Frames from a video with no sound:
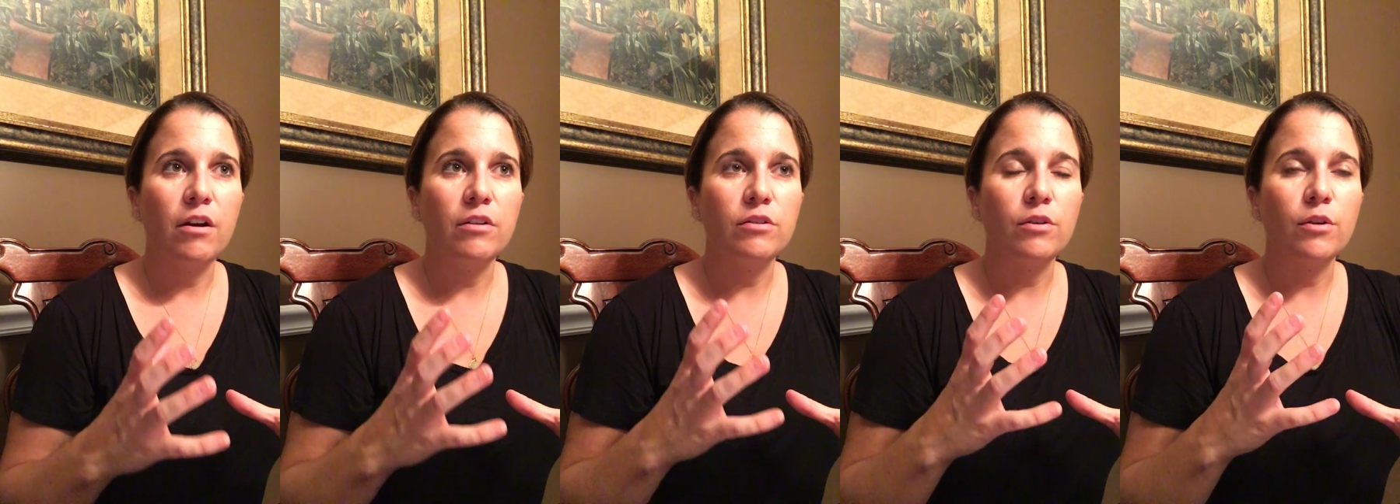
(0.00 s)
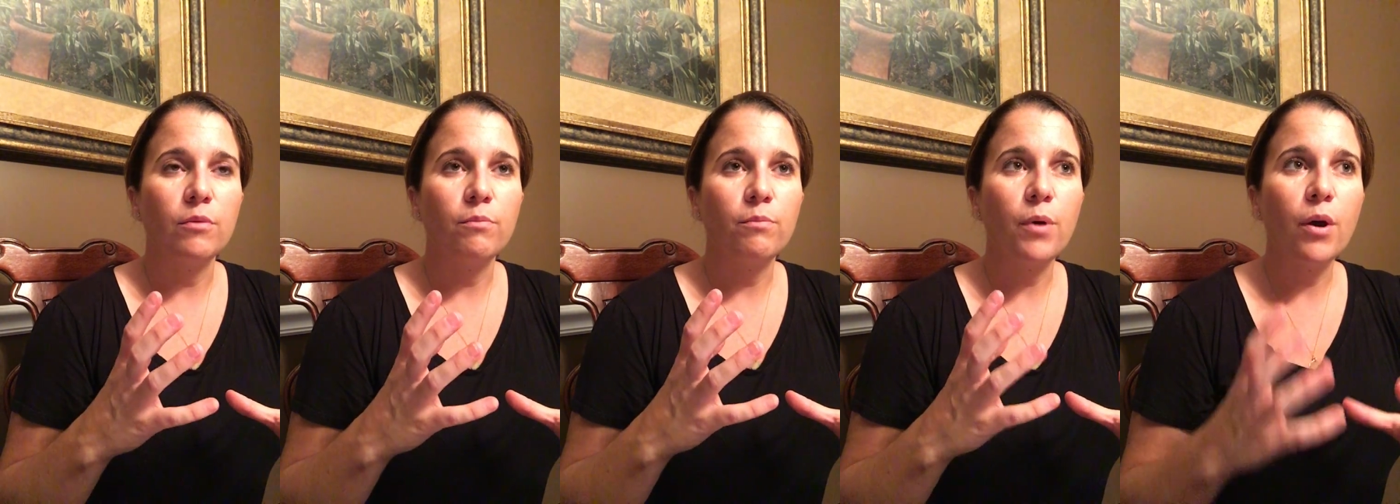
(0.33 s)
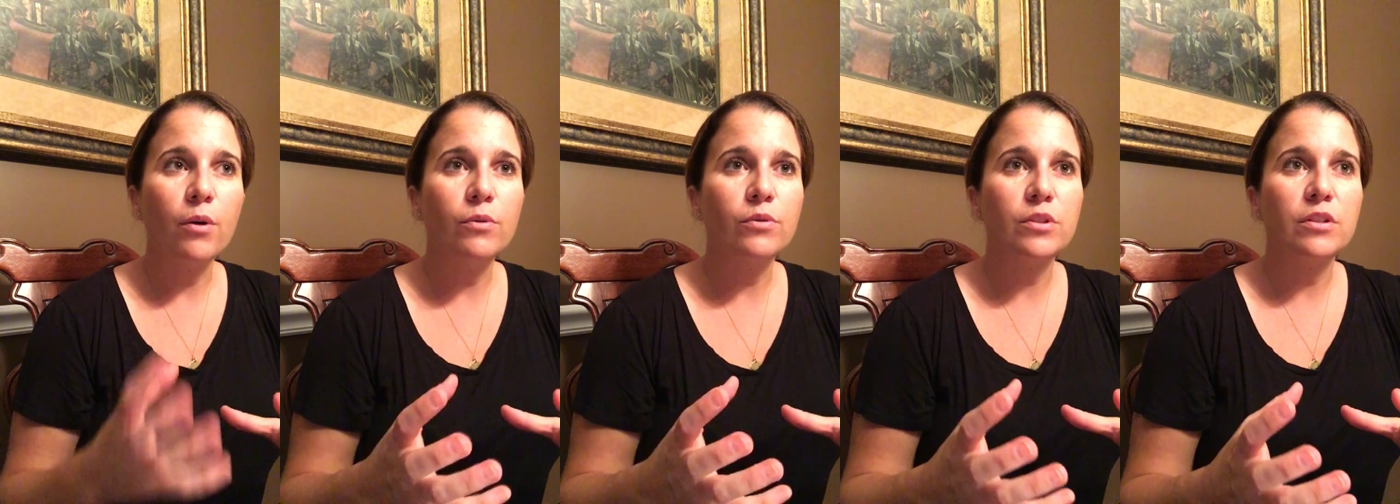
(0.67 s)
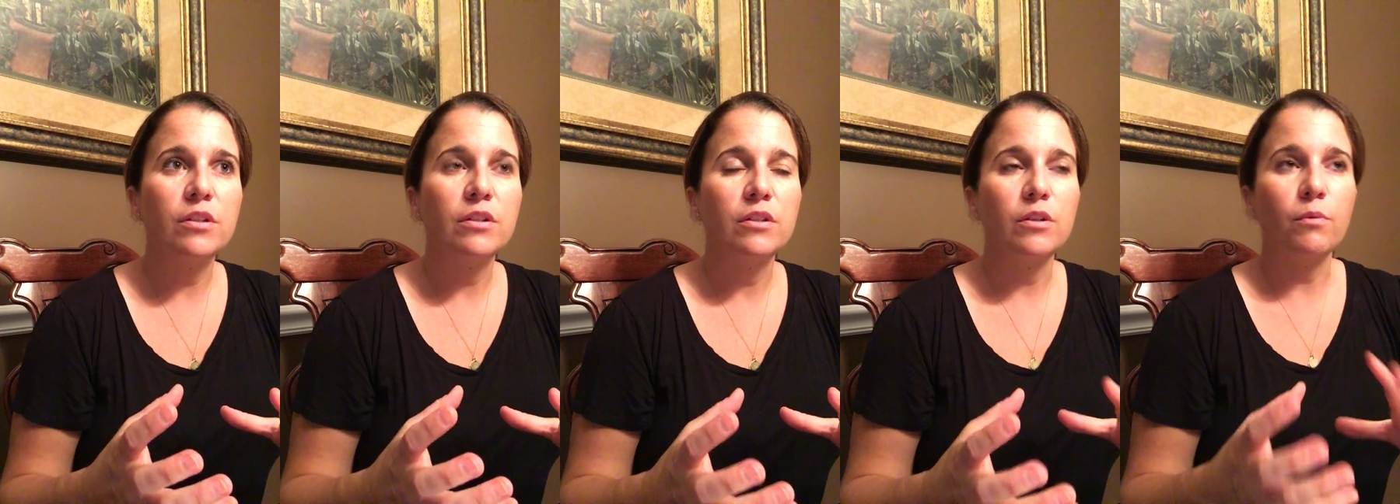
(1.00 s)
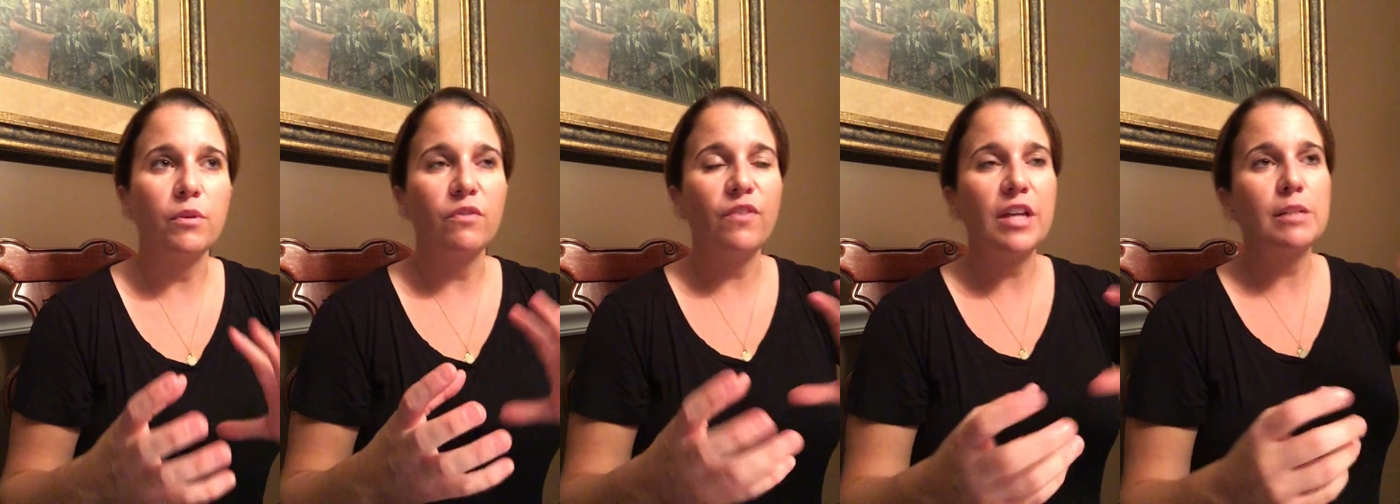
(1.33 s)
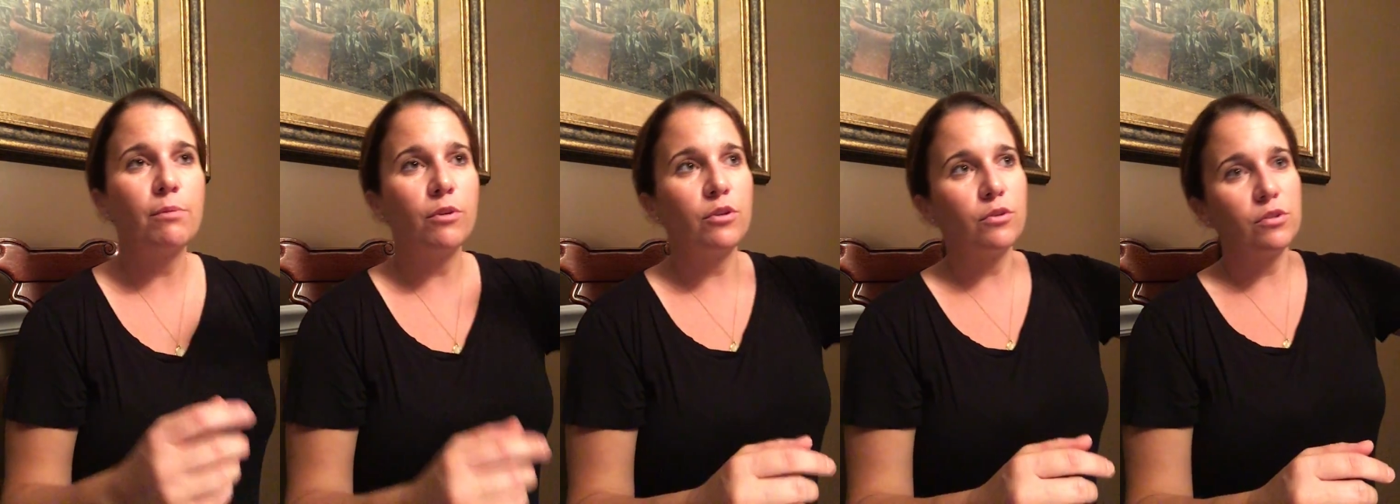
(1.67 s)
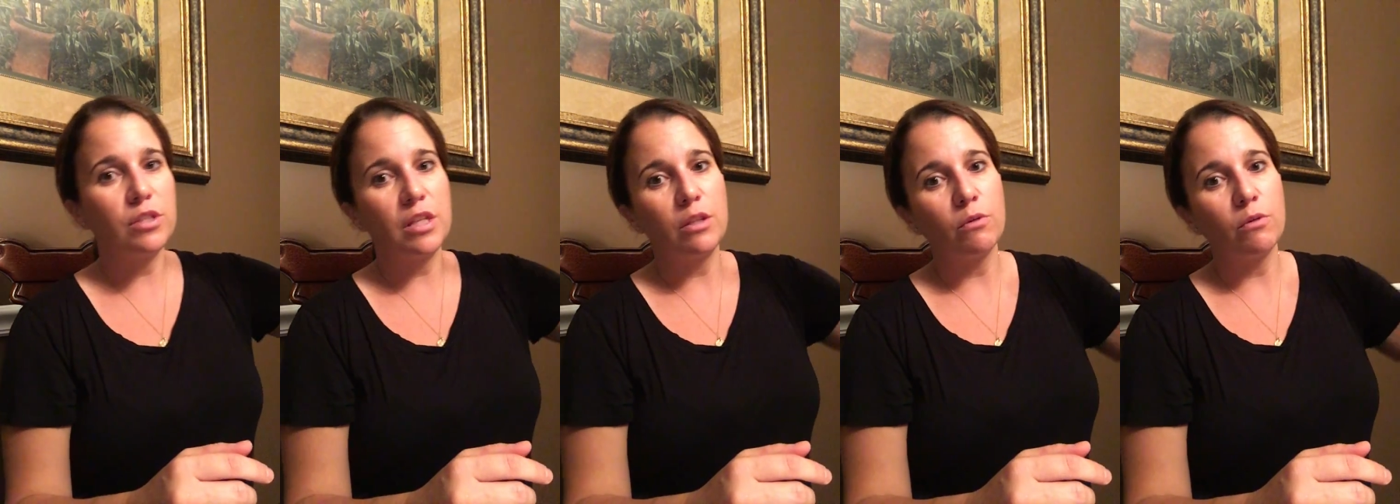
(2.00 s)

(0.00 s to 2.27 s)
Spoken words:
your post, and with Facebook you'll see